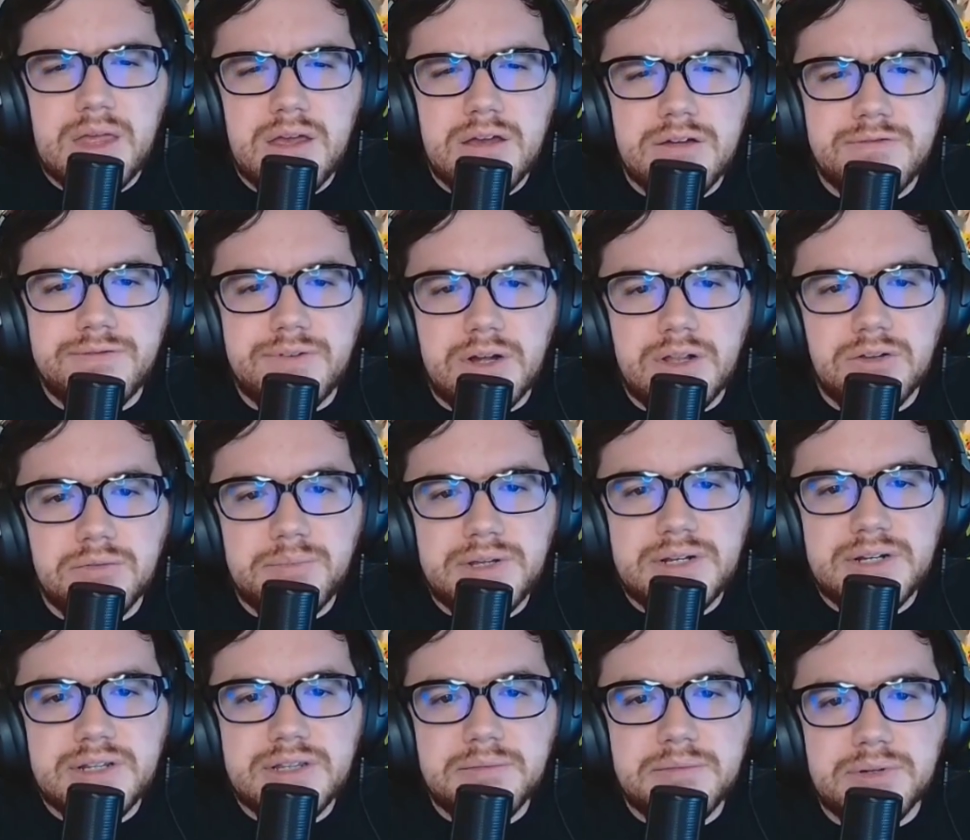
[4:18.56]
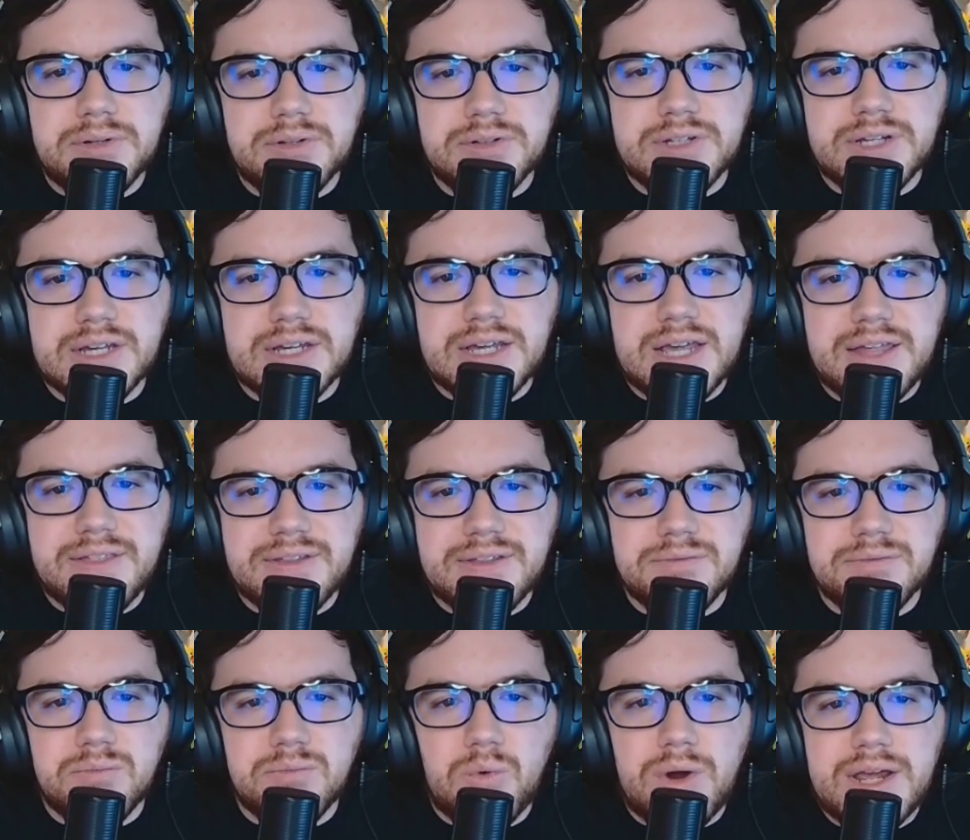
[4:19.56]
followed me into the building, and
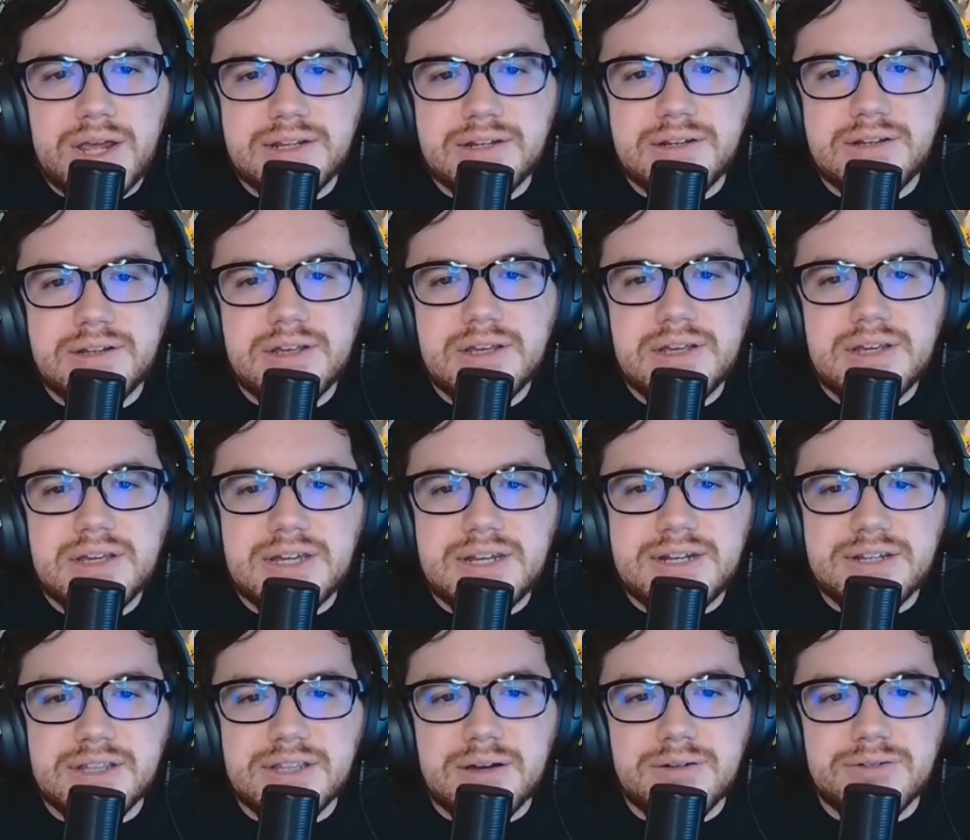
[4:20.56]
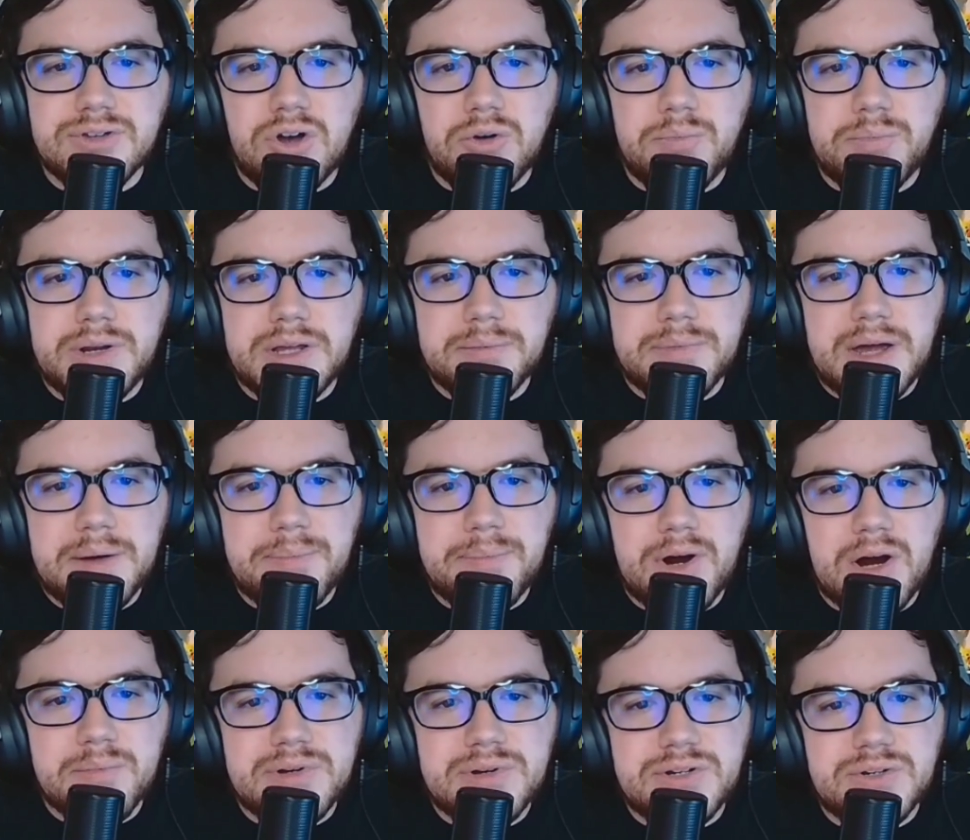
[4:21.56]
then waited until I was opening my
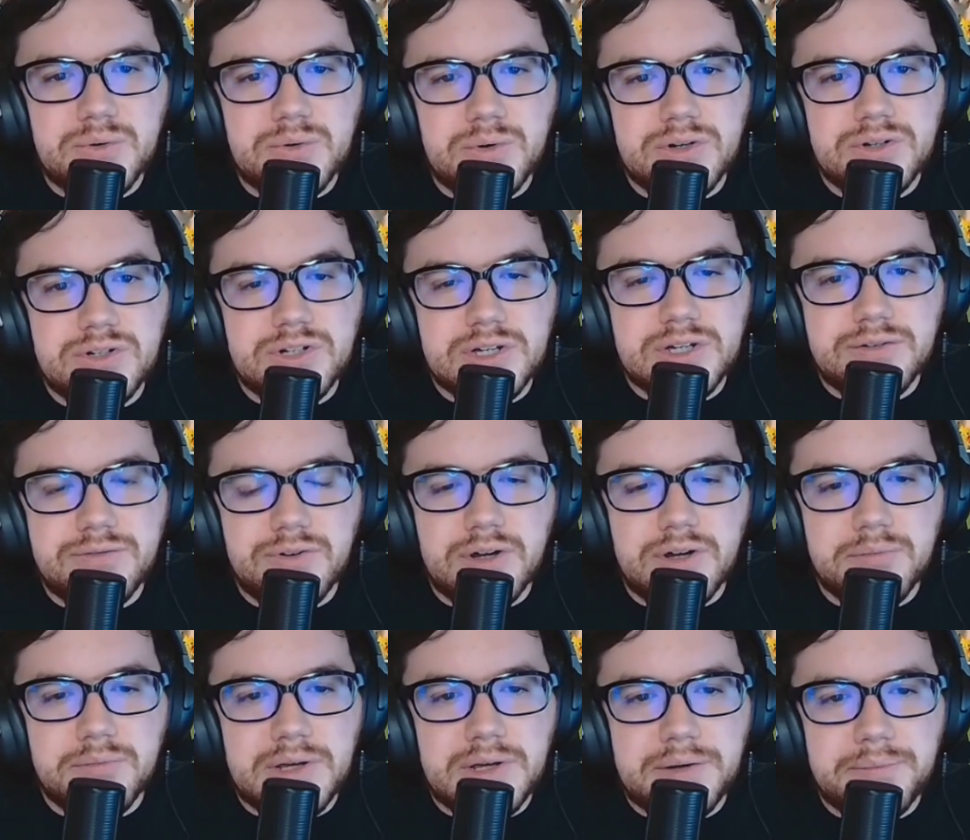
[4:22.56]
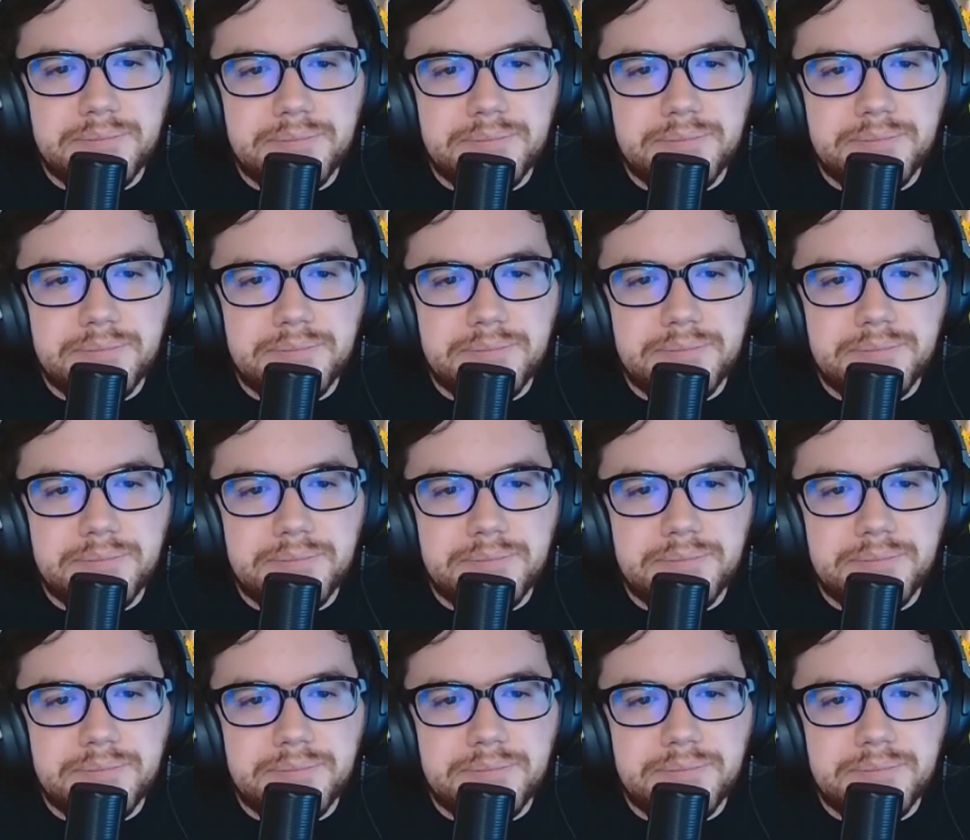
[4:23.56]
apartment door to confront me.